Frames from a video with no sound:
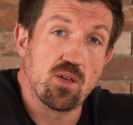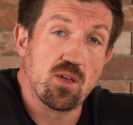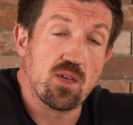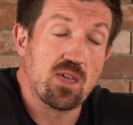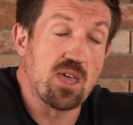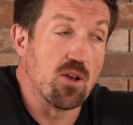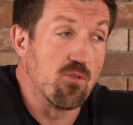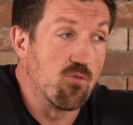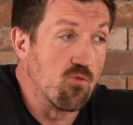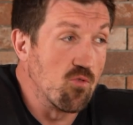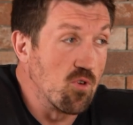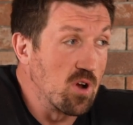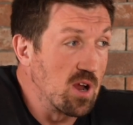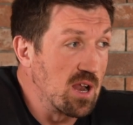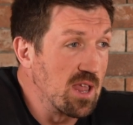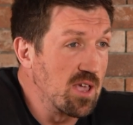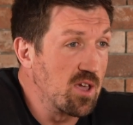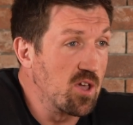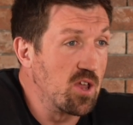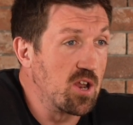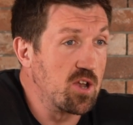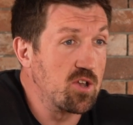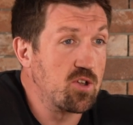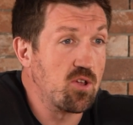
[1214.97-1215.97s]
Get really
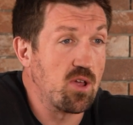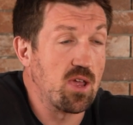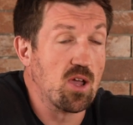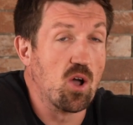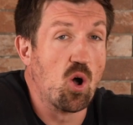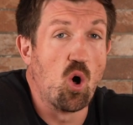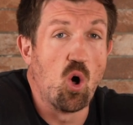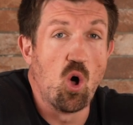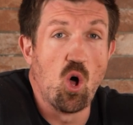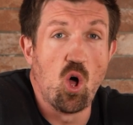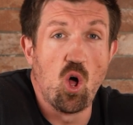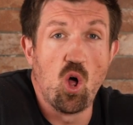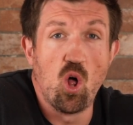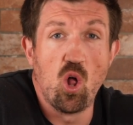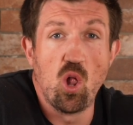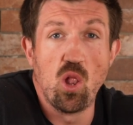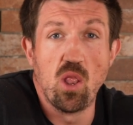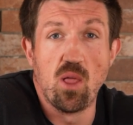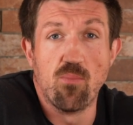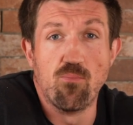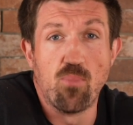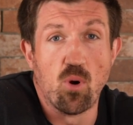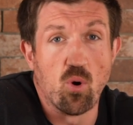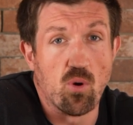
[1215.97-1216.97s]
good at doing all
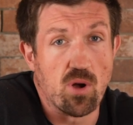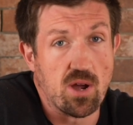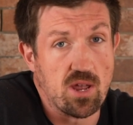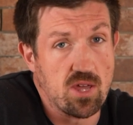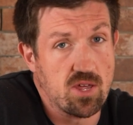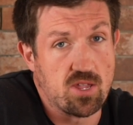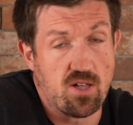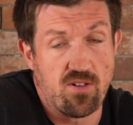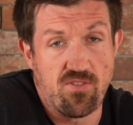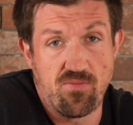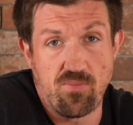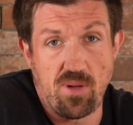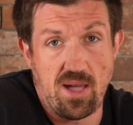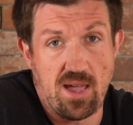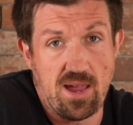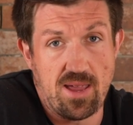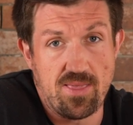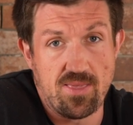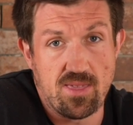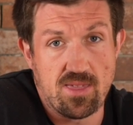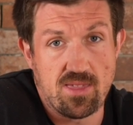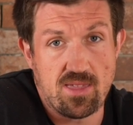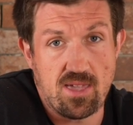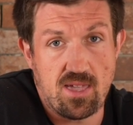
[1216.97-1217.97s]
the boring stuff
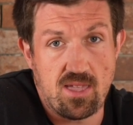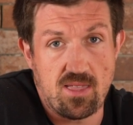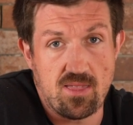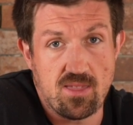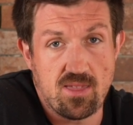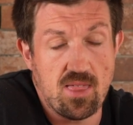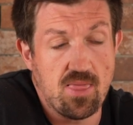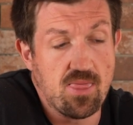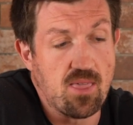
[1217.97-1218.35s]
behind the scenes.